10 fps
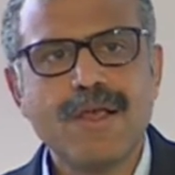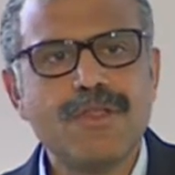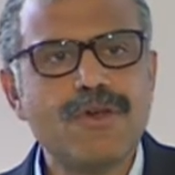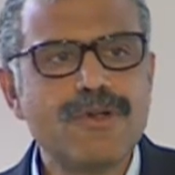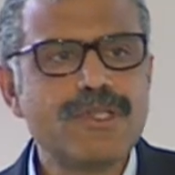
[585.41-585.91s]

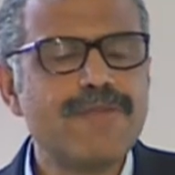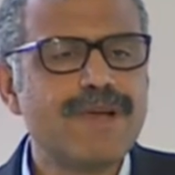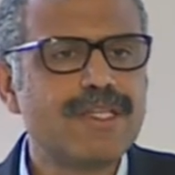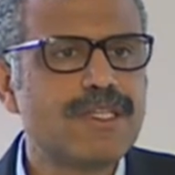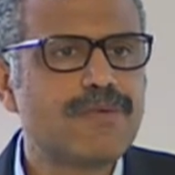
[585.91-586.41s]
Those
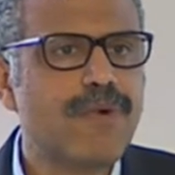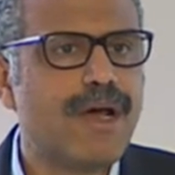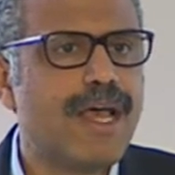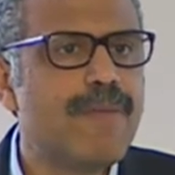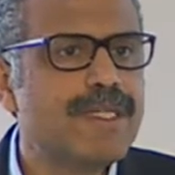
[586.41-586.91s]
investors who are
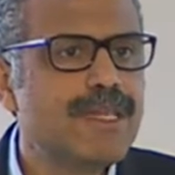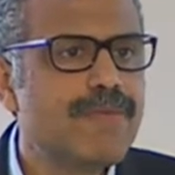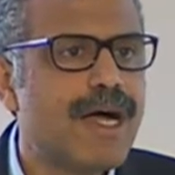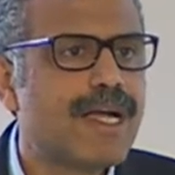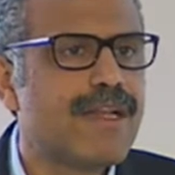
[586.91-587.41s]
emerging
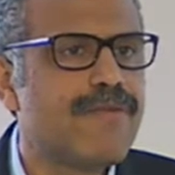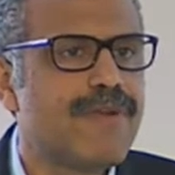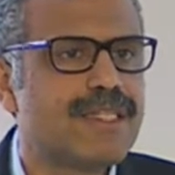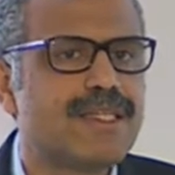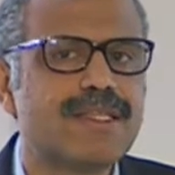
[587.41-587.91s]
market
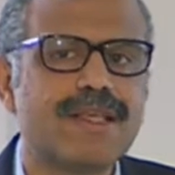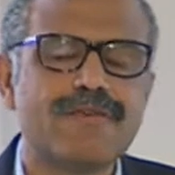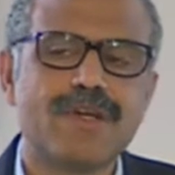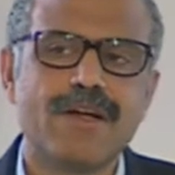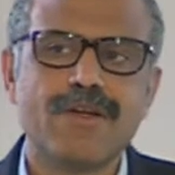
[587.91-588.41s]
investors have
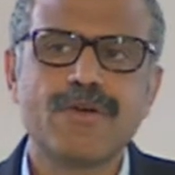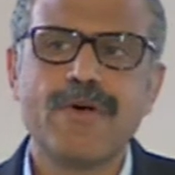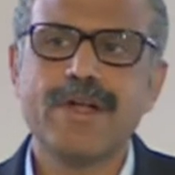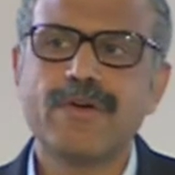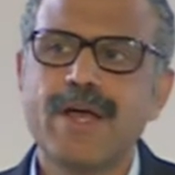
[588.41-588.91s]
started to go
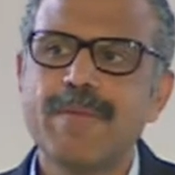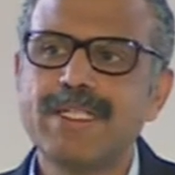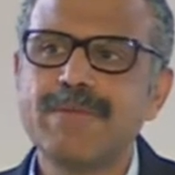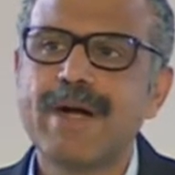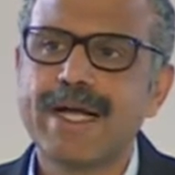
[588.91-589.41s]
into
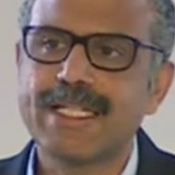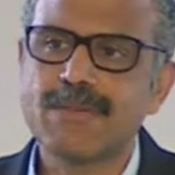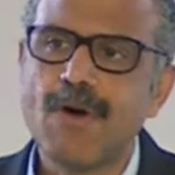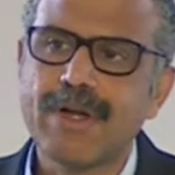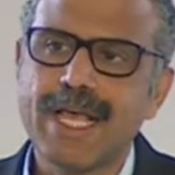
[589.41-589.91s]
emerging market
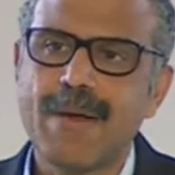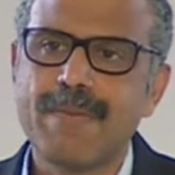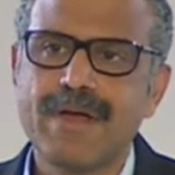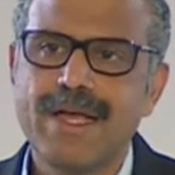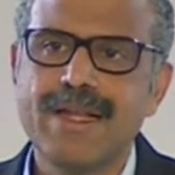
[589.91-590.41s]
small cap
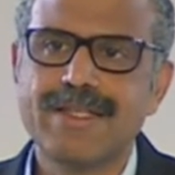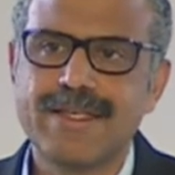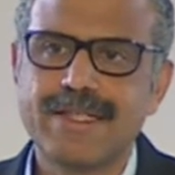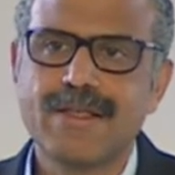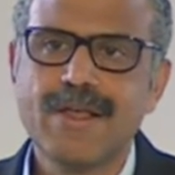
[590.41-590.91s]
indices.